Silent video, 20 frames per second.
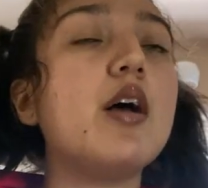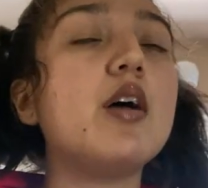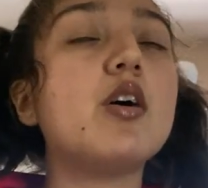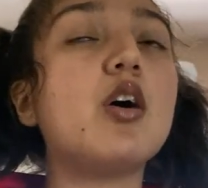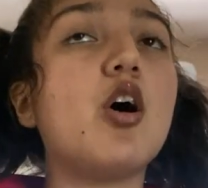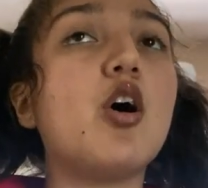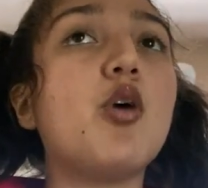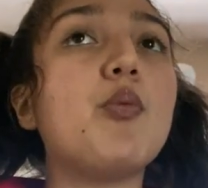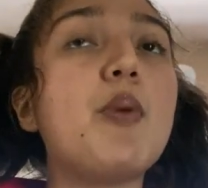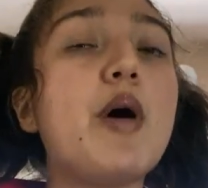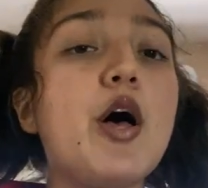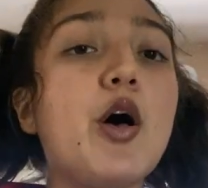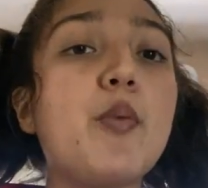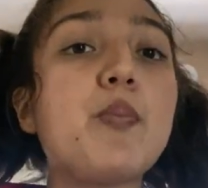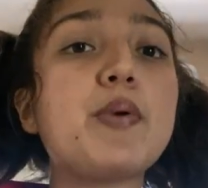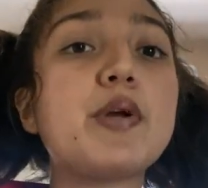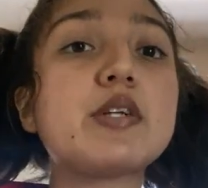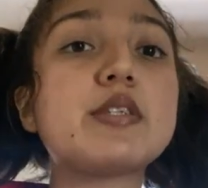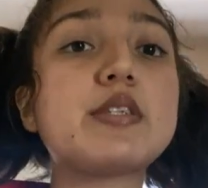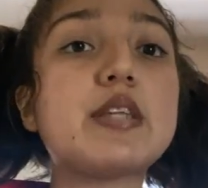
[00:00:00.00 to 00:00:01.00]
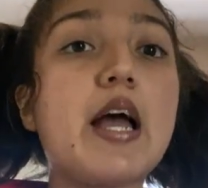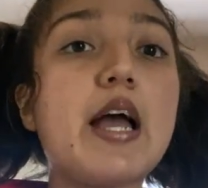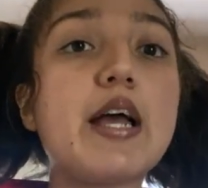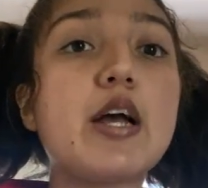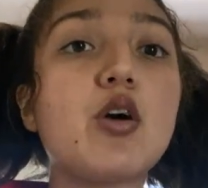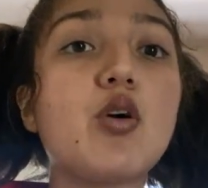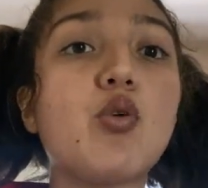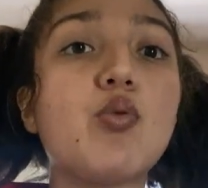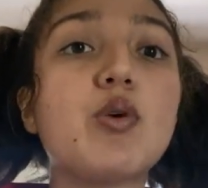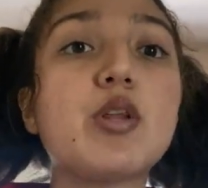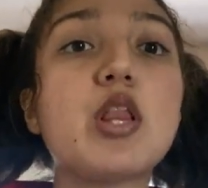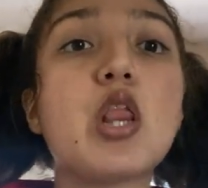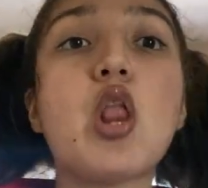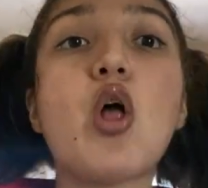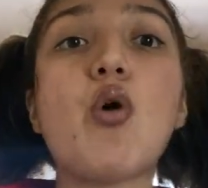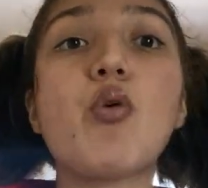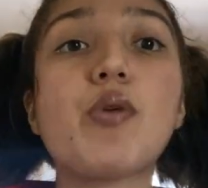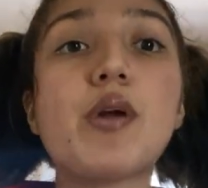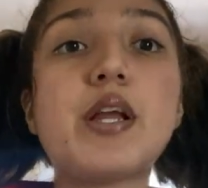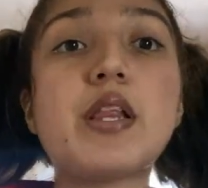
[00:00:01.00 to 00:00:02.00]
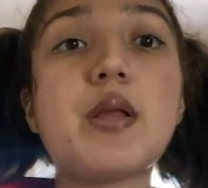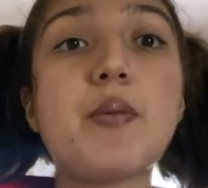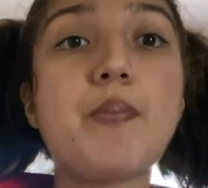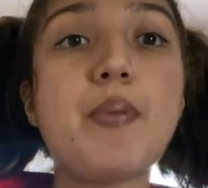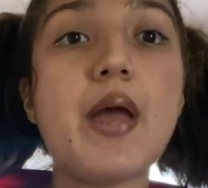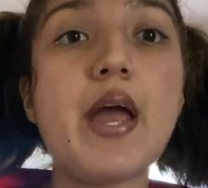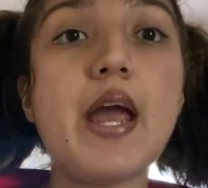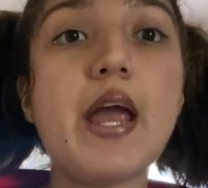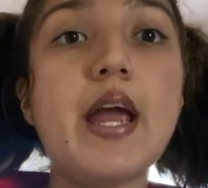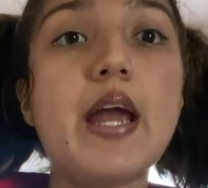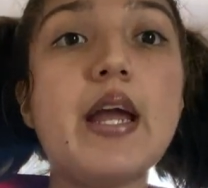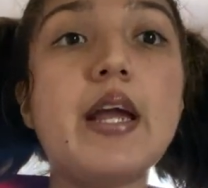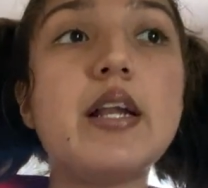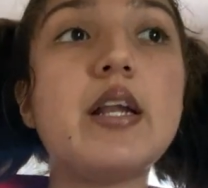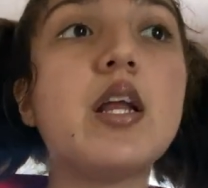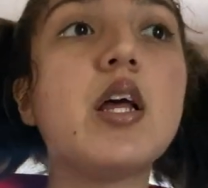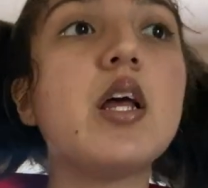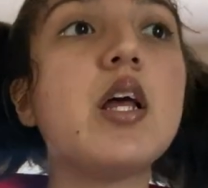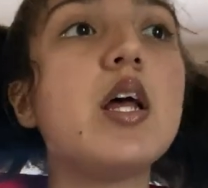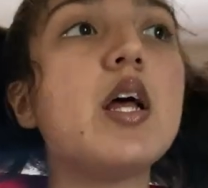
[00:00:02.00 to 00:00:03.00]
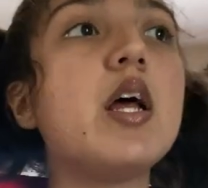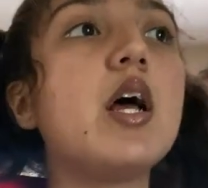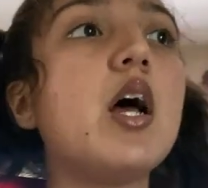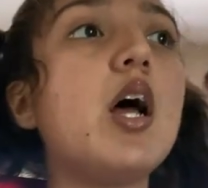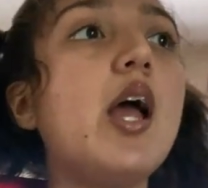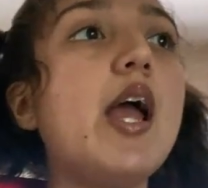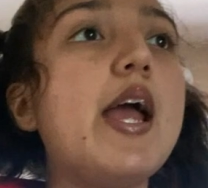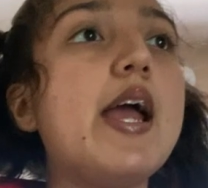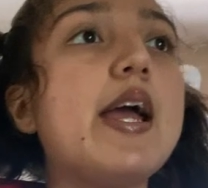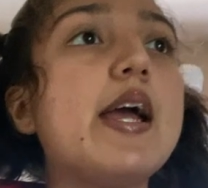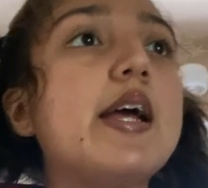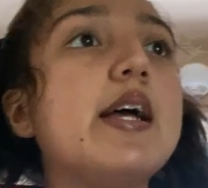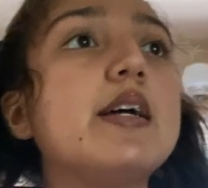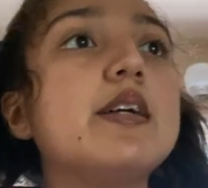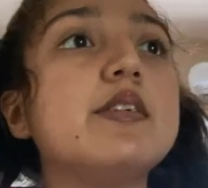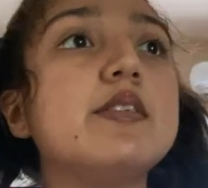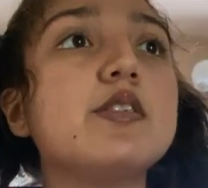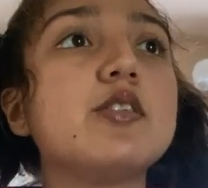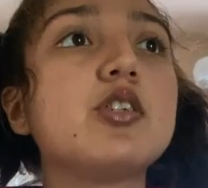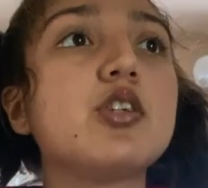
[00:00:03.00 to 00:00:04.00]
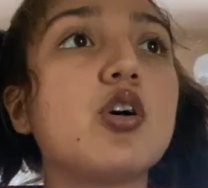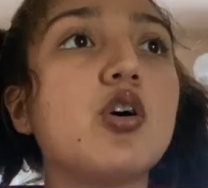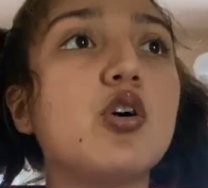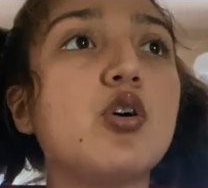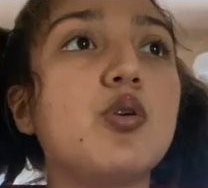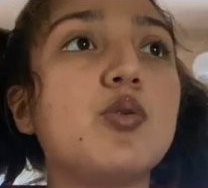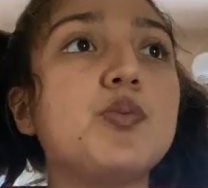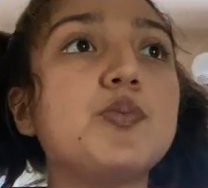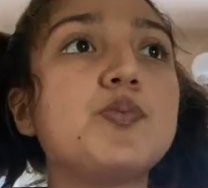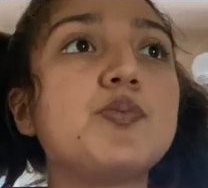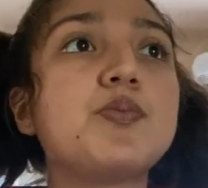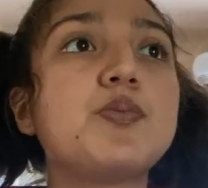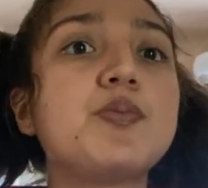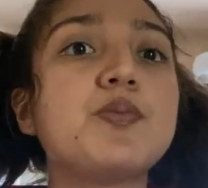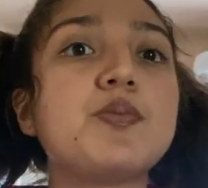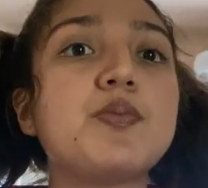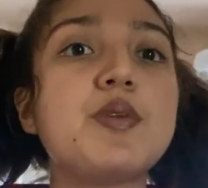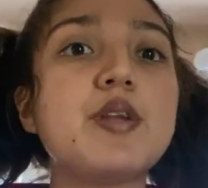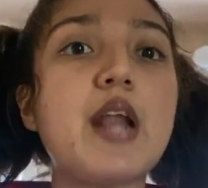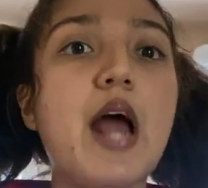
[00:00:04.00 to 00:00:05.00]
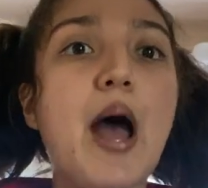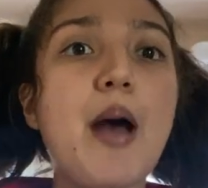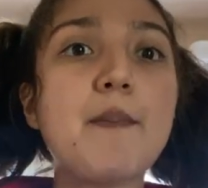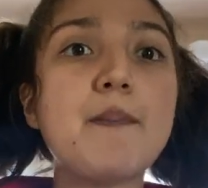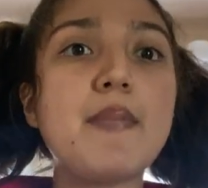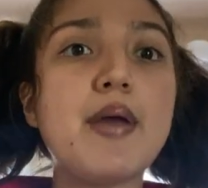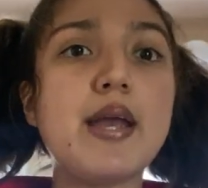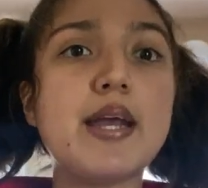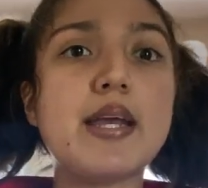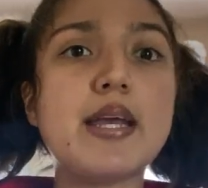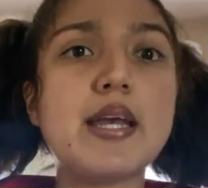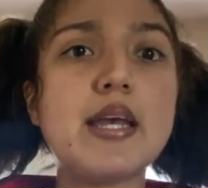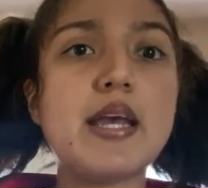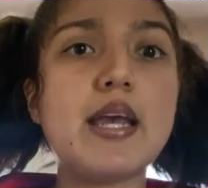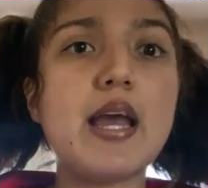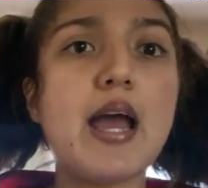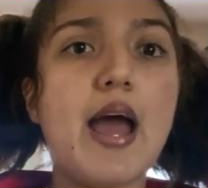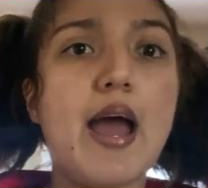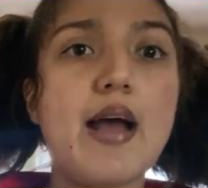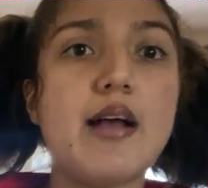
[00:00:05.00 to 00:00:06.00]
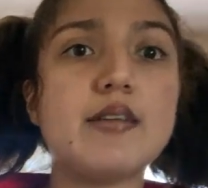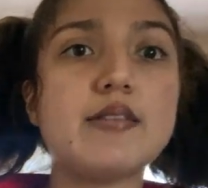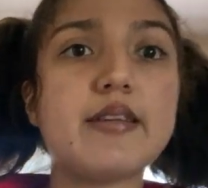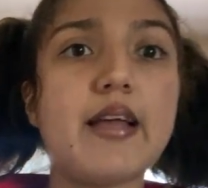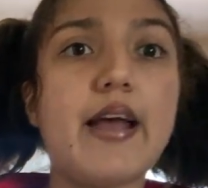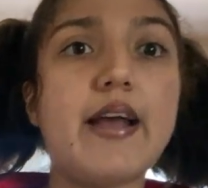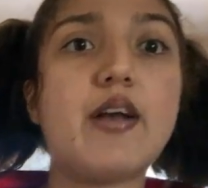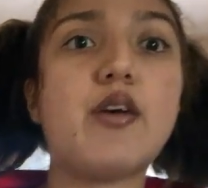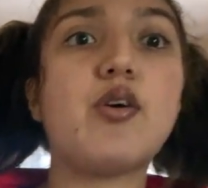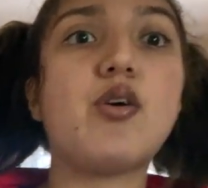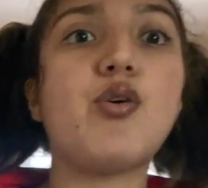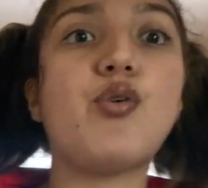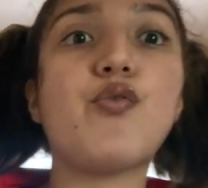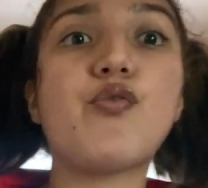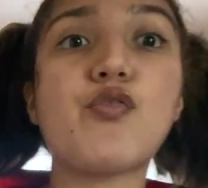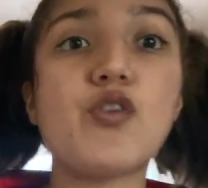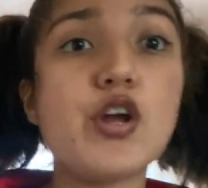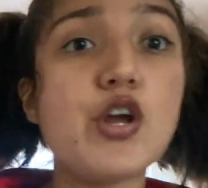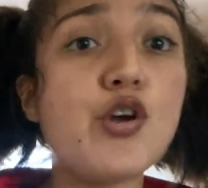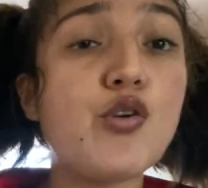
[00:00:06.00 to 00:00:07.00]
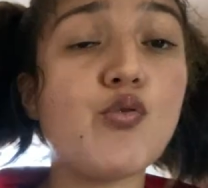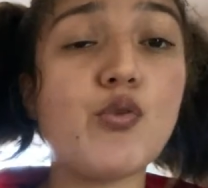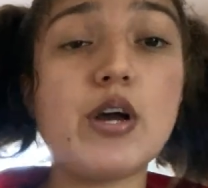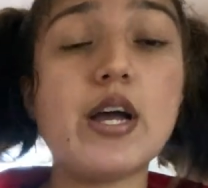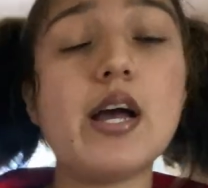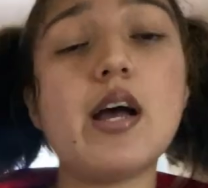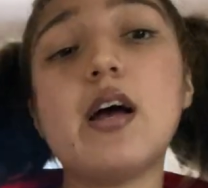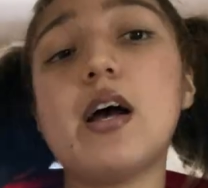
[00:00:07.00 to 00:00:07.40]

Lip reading: help your cycle with lowering the pain and not making it as like frequent.